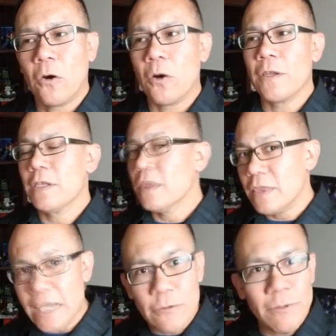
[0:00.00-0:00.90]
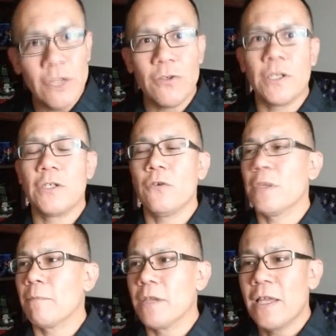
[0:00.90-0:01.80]
or the things we used to do,
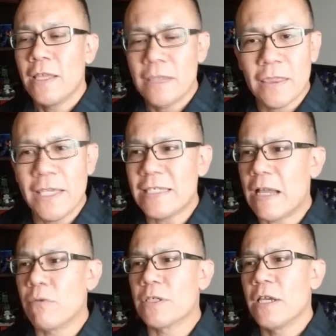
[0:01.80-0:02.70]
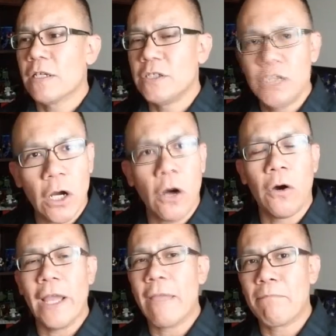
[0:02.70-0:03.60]
the things that was
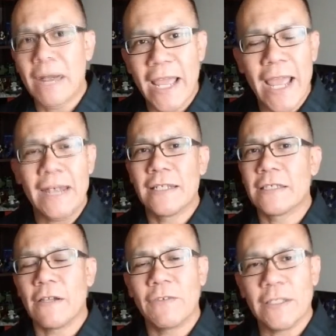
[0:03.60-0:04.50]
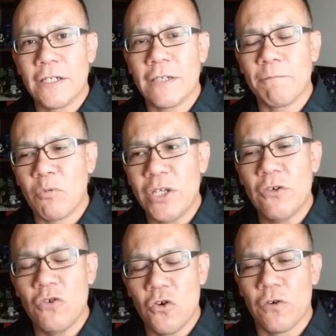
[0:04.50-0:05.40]
dull and bland, and the stuff doesn't bring
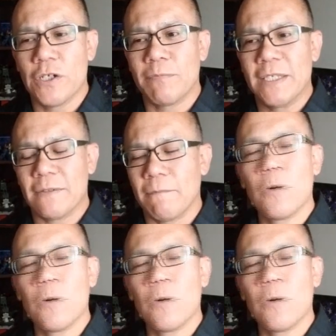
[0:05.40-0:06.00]
you nourishment,